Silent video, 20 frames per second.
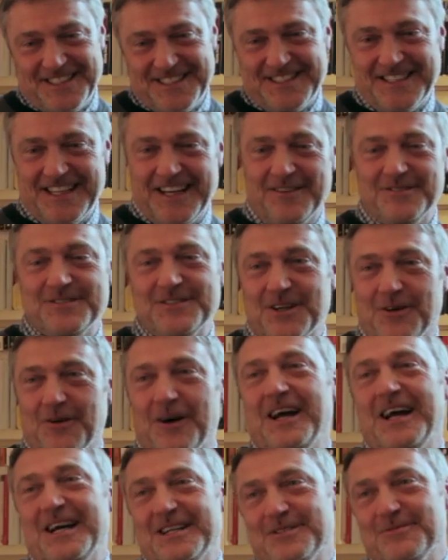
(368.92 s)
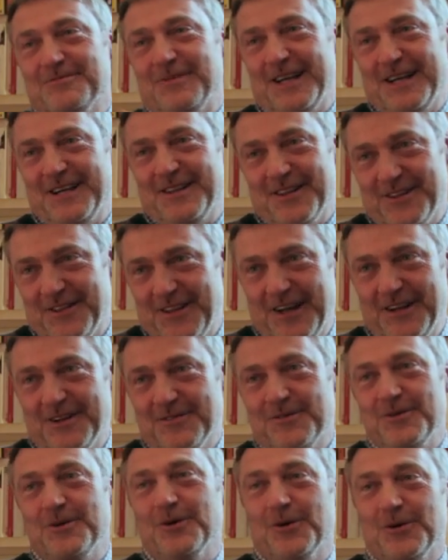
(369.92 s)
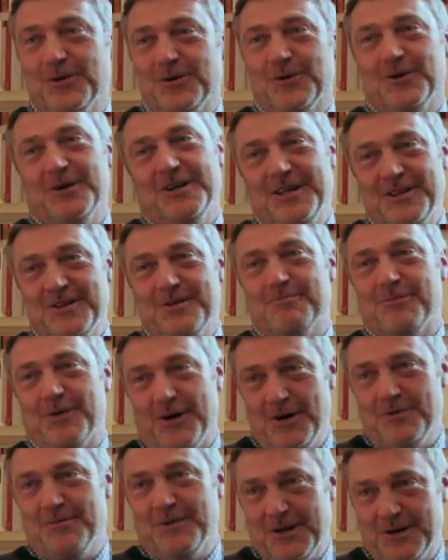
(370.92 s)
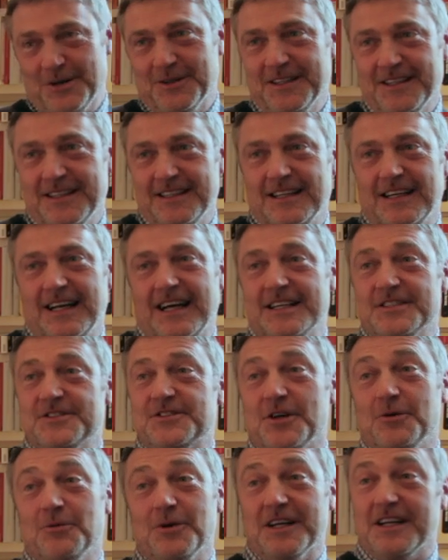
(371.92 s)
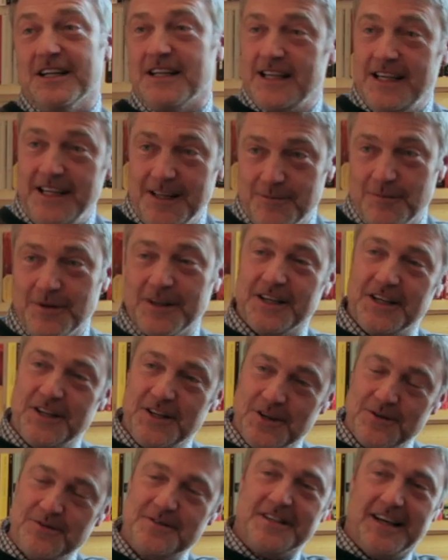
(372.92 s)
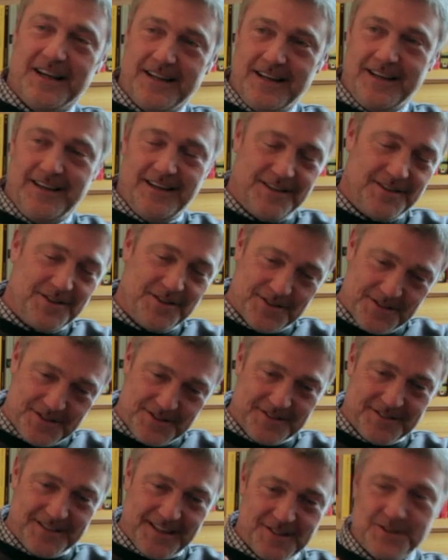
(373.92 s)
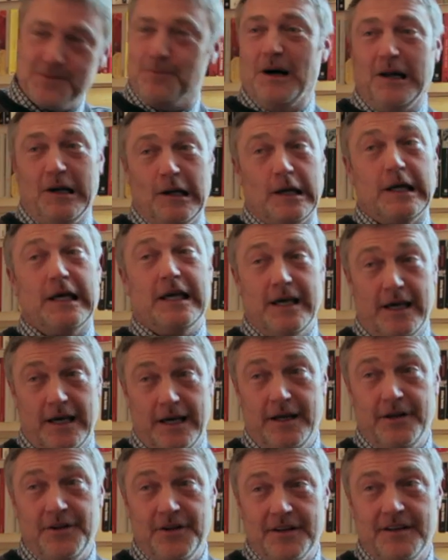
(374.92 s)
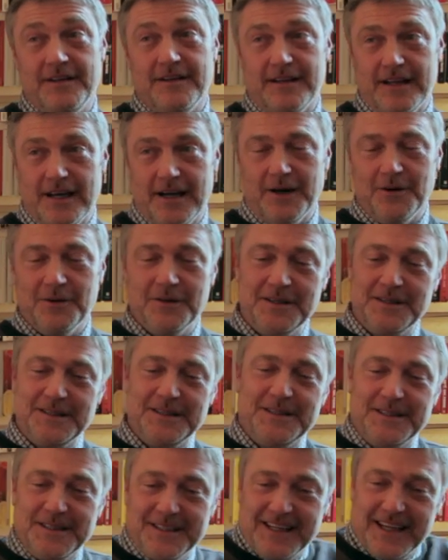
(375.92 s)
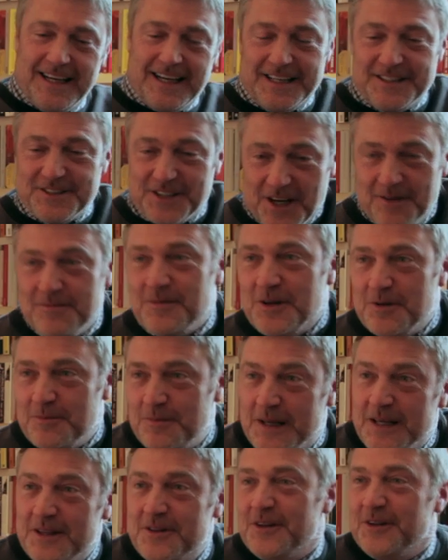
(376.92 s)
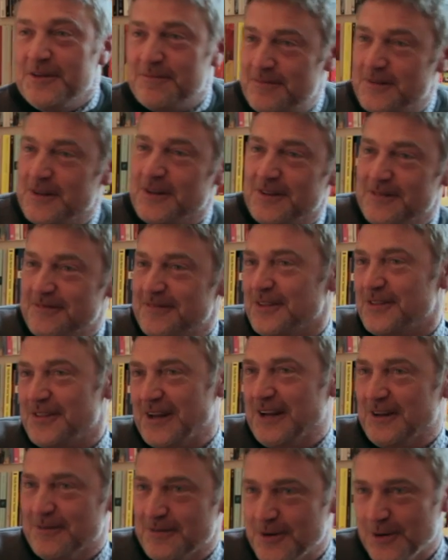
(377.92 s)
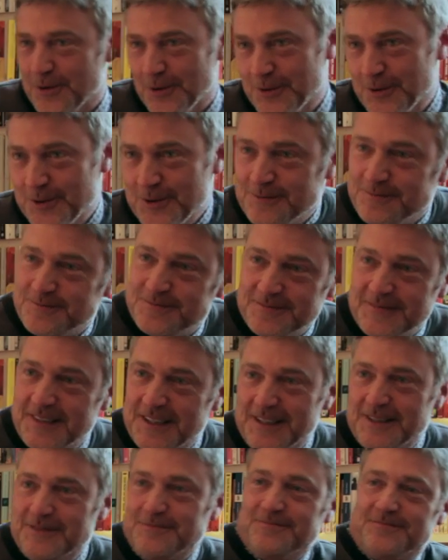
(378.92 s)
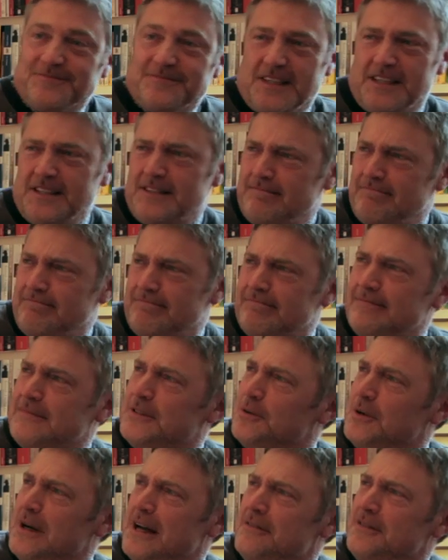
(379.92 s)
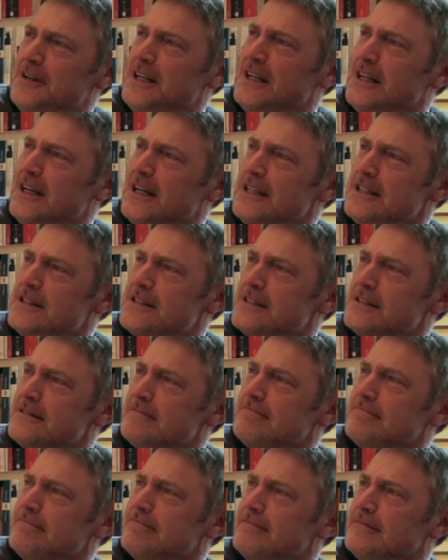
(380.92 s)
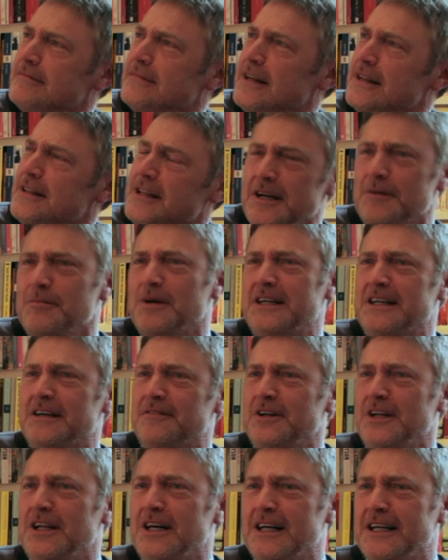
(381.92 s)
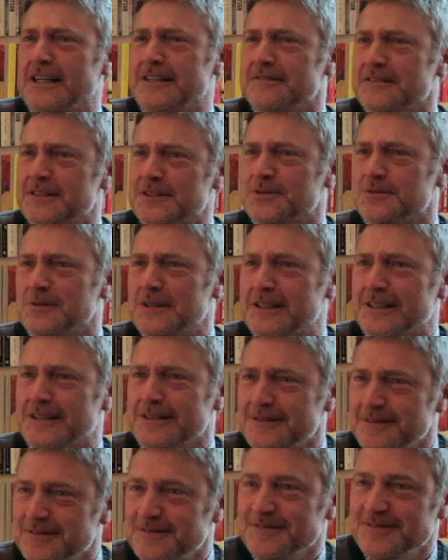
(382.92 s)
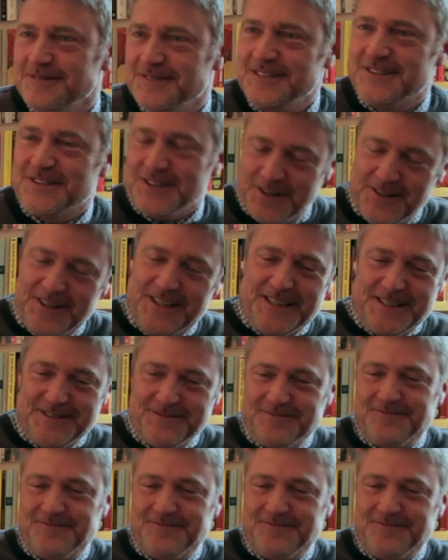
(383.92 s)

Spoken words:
it down. So I had to play the Thane of Cawdor in the promo. And so we're going to use that head because it's my lucky head now. And I'm going to be the Thane of Cawdor. Do I have any lines? I think I might have a line as well. So yeah.